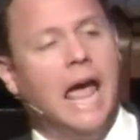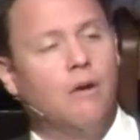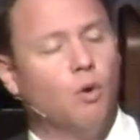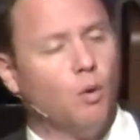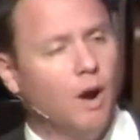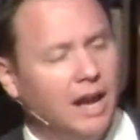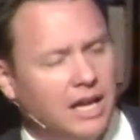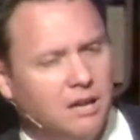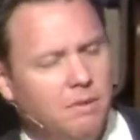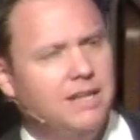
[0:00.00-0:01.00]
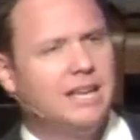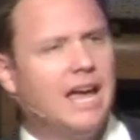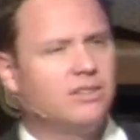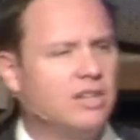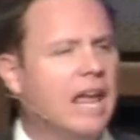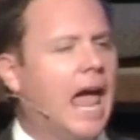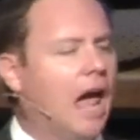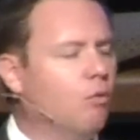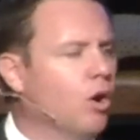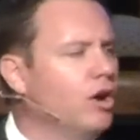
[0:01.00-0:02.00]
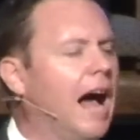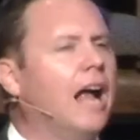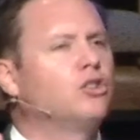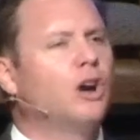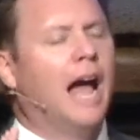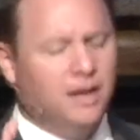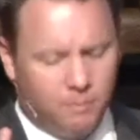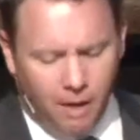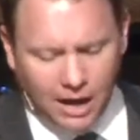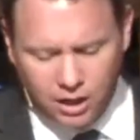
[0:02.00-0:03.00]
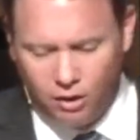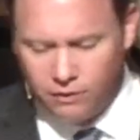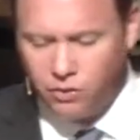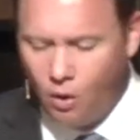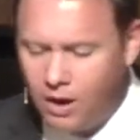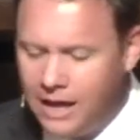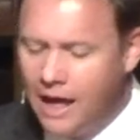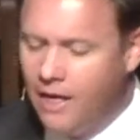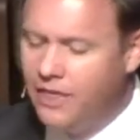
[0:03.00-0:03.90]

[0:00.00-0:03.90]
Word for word: and we're willing to be tested, and we're not trying to buck your authority.